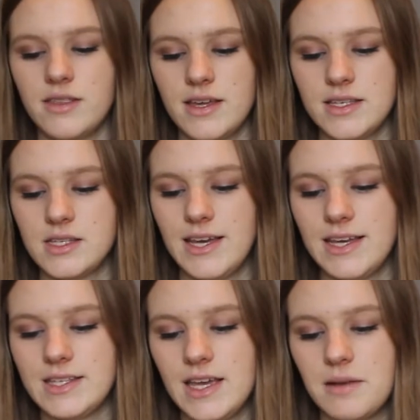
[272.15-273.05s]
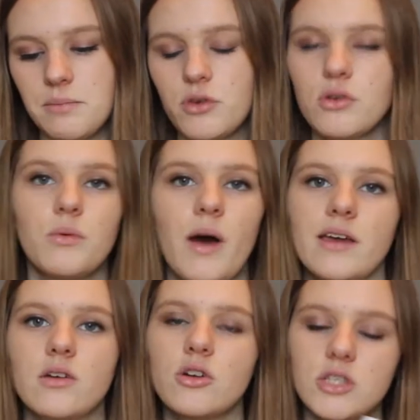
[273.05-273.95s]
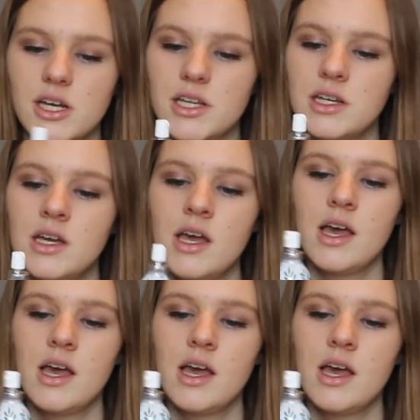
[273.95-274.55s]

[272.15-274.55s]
this is in pure white cotton,